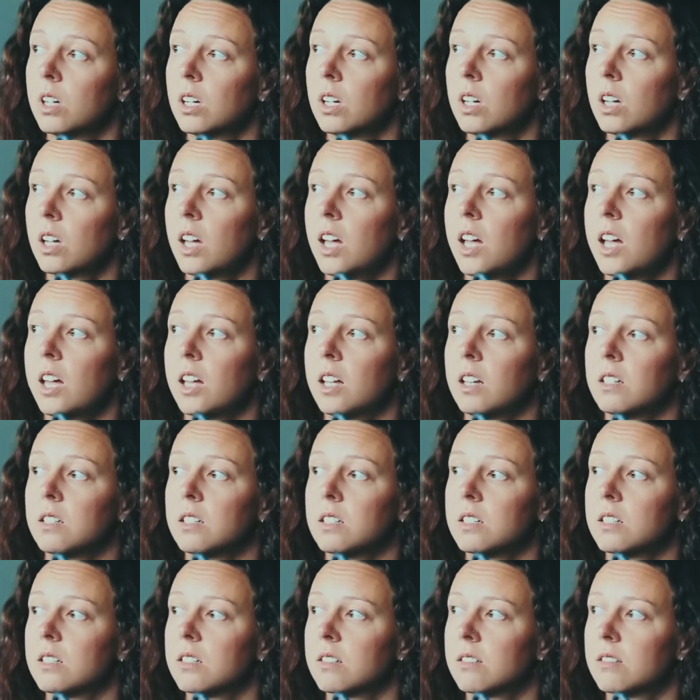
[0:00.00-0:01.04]

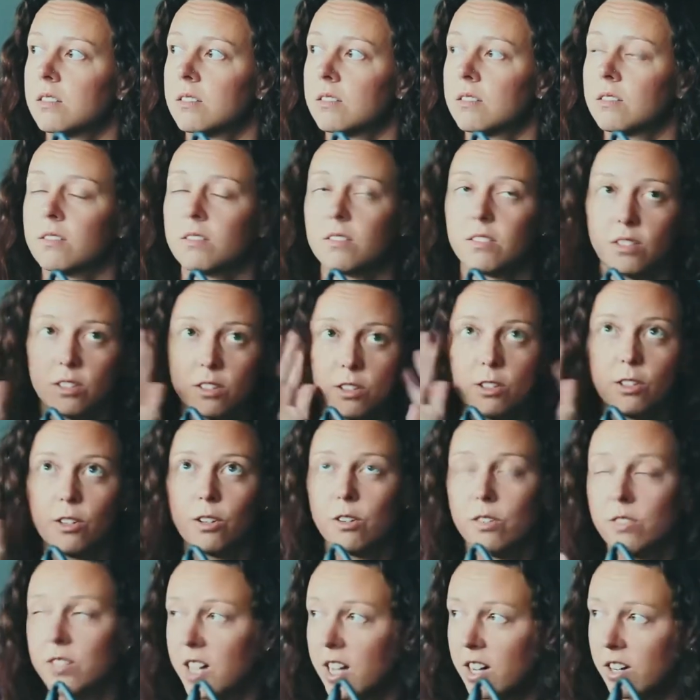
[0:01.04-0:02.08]
and
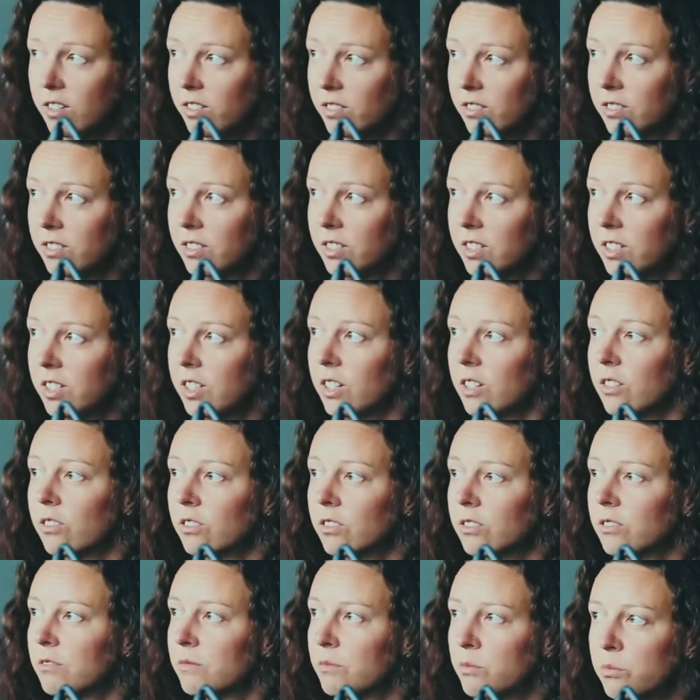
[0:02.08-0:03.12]
close out,
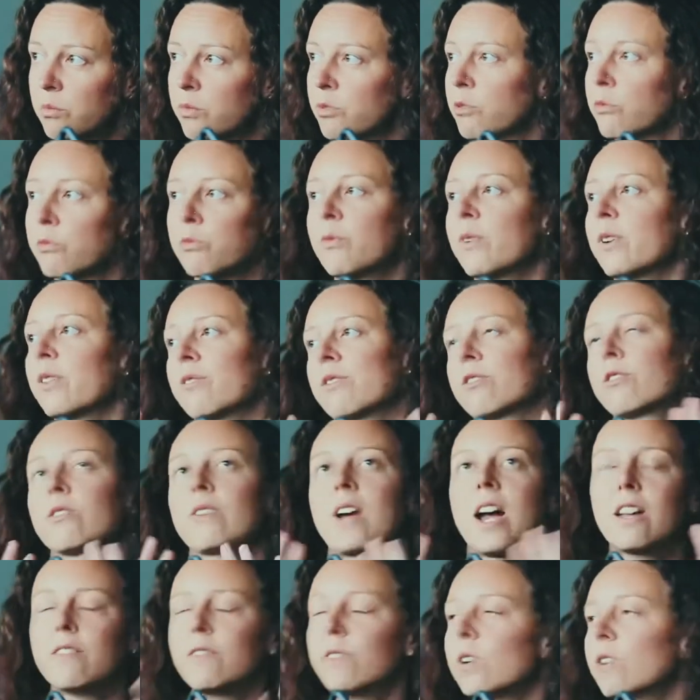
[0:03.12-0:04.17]
what through
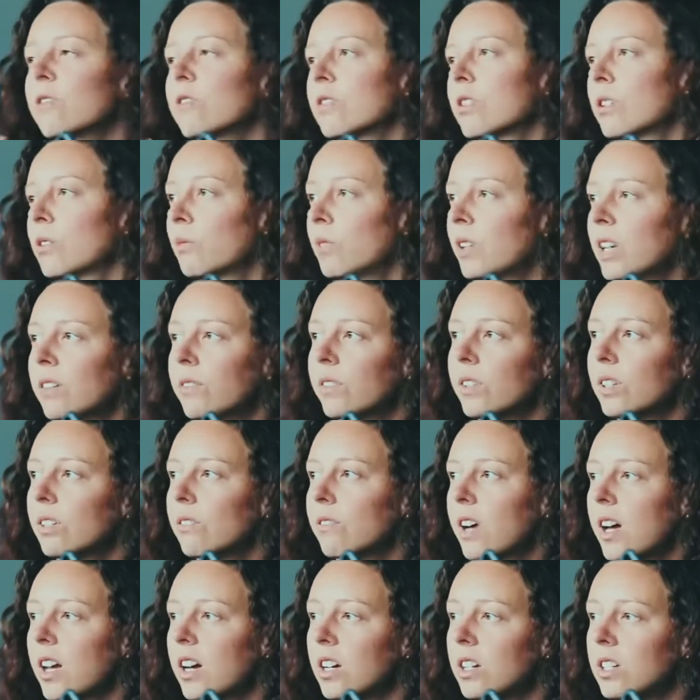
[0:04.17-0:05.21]
headphones or whatever you've
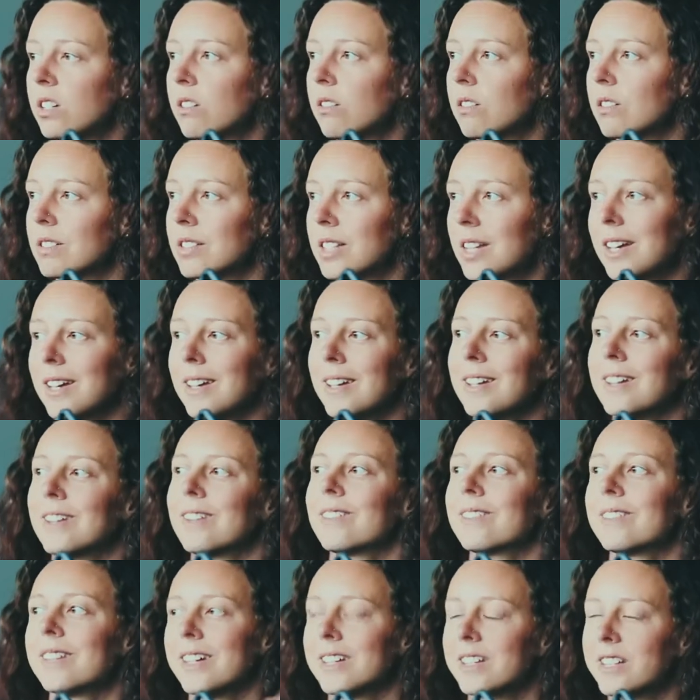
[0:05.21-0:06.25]
got to do to say,
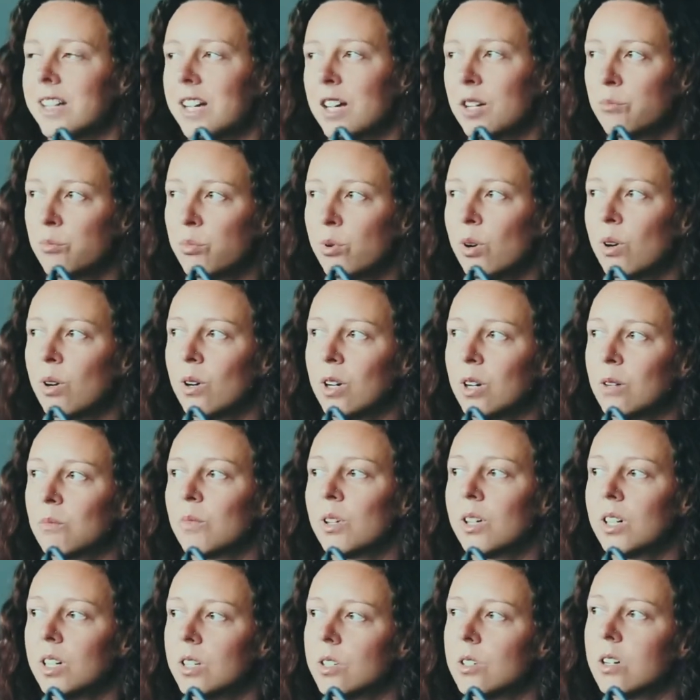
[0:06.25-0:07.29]
that's not important. I'm
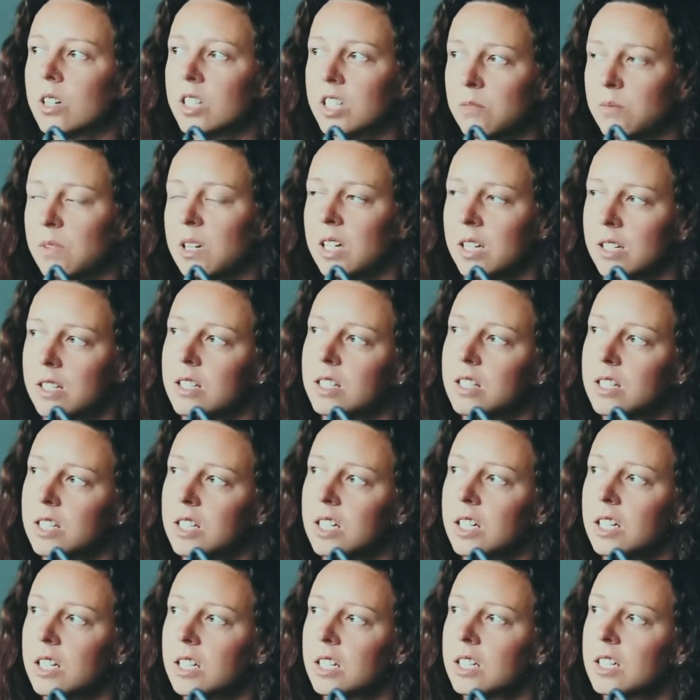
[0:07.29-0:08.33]
going to trust my
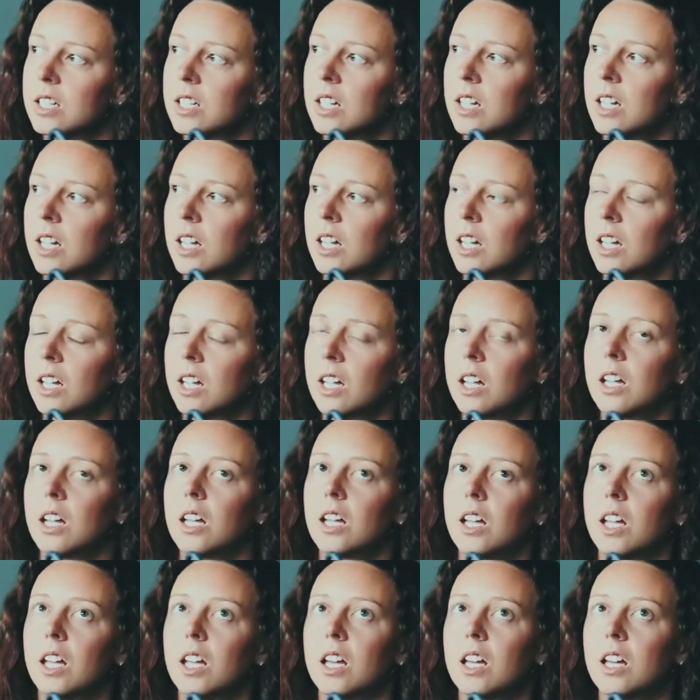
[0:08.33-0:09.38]
instinct.
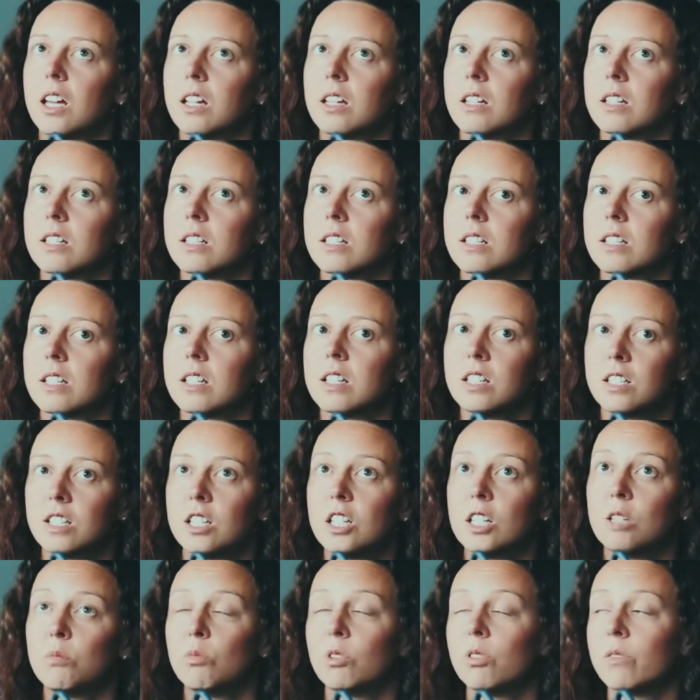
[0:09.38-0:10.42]
And
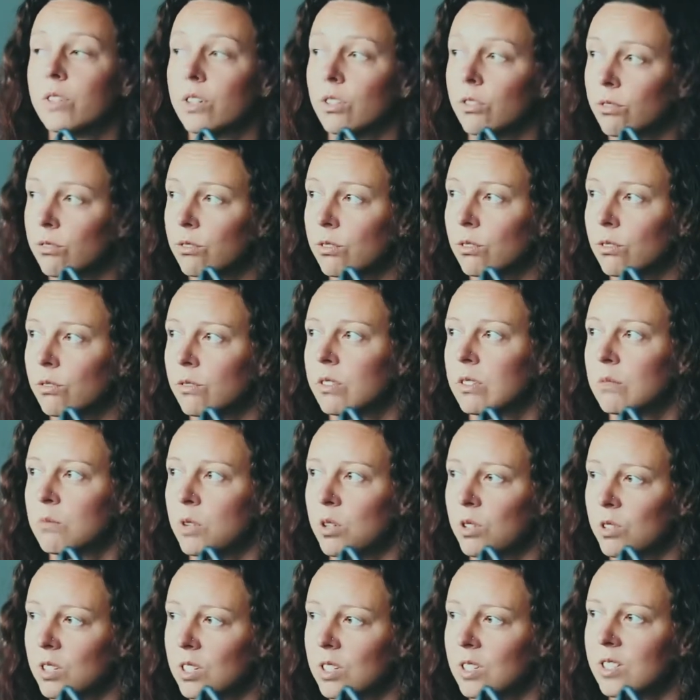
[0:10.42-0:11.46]
continue moving through the
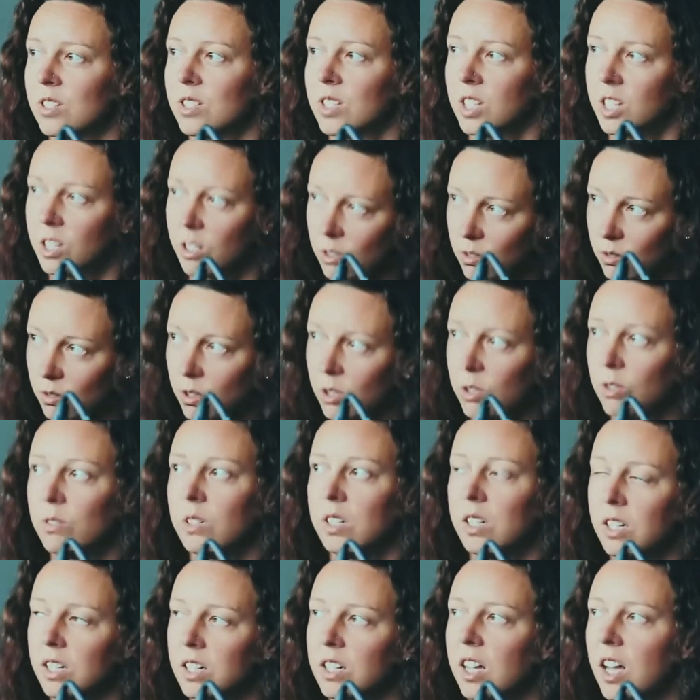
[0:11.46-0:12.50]
motions that you knew
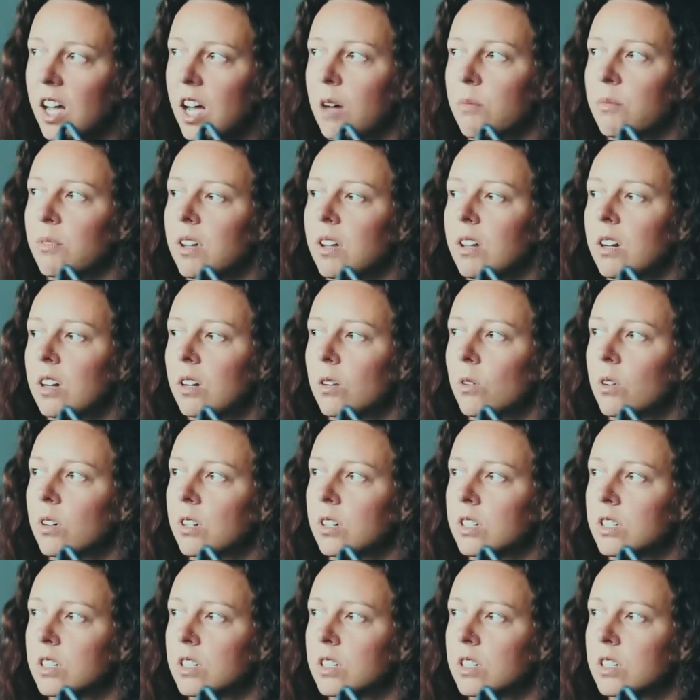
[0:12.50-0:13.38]
needed to happen in order to